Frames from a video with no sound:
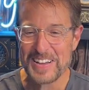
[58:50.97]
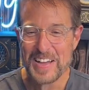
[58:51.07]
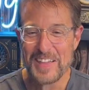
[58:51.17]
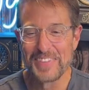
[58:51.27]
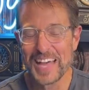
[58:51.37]

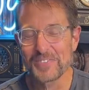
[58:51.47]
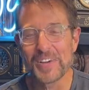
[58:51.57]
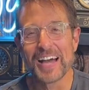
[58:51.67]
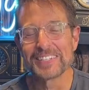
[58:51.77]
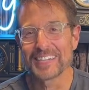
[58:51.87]
That's what
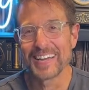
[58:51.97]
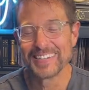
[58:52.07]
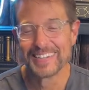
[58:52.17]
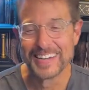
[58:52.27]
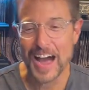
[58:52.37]
I said.
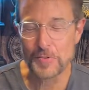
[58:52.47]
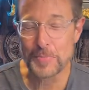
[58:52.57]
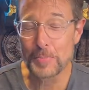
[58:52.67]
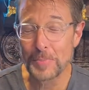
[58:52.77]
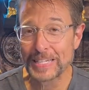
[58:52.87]
I
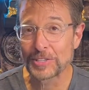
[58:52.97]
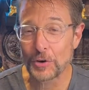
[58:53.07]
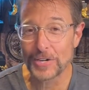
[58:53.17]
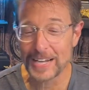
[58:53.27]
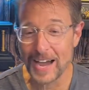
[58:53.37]
remember being
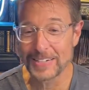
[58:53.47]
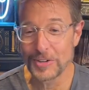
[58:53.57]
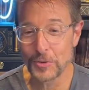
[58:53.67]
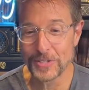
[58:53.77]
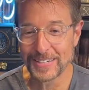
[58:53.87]
39 and
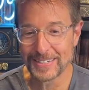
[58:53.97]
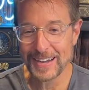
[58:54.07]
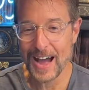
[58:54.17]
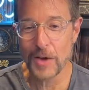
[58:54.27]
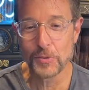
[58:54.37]
holding.
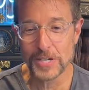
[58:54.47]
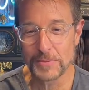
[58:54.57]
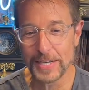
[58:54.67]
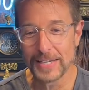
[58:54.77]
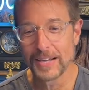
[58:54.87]

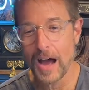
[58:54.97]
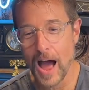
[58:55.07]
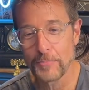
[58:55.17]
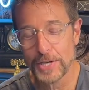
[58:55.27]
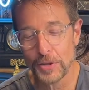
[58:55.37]

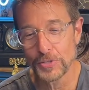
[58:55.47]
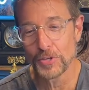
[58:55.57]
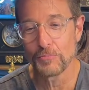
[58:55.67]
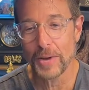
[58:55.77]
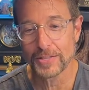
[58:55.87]
I'm telling you,
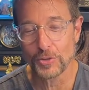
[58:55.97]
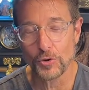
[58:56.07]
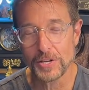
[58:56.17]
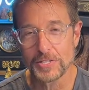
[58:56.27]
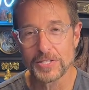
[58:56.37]
my
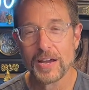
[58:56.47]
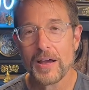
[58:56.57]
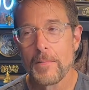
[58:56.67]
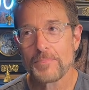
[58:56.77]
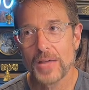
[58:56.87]
30s,
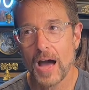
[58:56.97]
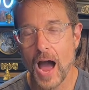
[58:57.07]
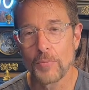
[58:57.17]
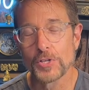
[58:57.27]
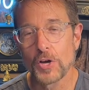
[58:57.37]
I
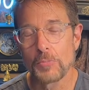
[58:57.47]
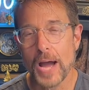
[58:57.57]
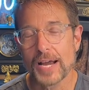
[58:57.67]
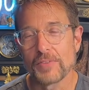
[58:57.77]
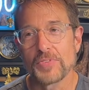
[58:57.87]
would go
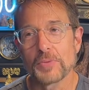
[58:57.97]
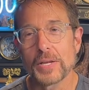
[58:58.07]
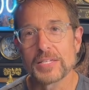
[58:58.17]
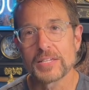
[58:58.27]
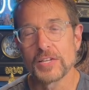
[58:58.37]
back. If somebody
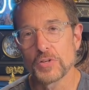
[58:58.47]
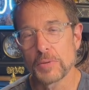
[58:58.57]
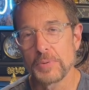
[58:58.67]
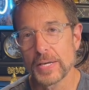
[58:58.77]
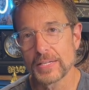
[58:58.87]
said you can
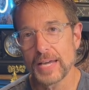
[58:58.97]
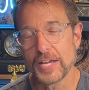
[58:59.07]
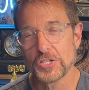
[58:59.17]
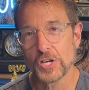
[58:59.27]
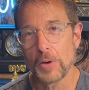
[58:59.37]
pick an
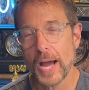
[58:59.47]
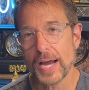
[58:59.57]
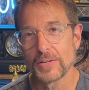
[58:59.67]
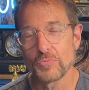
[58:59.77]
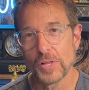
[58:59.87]
age and go back
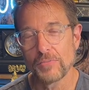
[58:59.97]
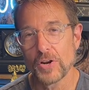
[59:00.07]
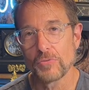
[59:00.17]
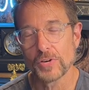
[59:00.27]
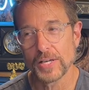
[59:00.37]
and relive it
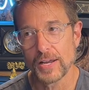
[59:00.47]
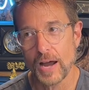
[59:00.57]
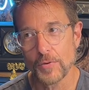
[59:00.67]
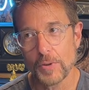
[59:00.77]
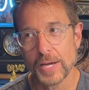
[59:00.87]
over again, I
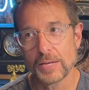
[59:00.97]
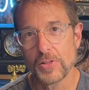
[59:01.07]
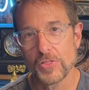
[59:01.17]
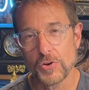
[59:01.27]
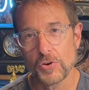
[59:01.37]
would go back to be
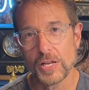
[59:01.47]
30,